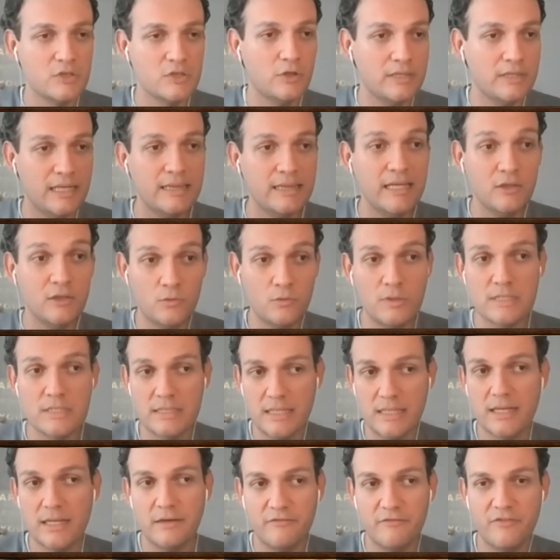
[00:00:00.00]
So that was
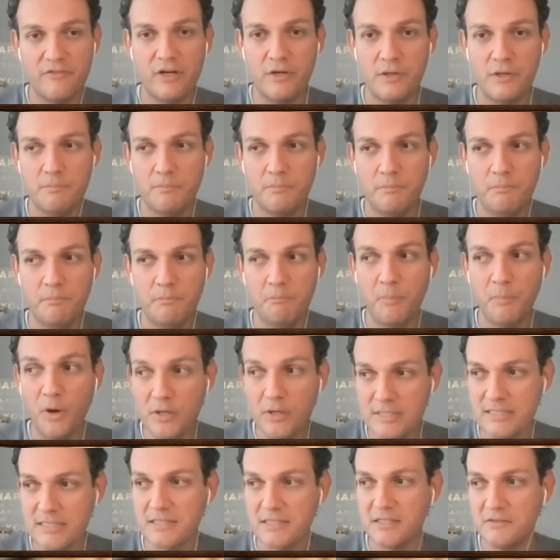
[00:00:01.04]
like a very
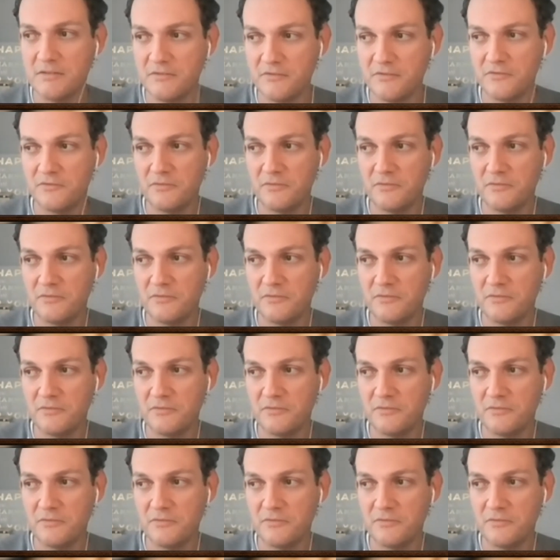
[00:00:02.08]
positive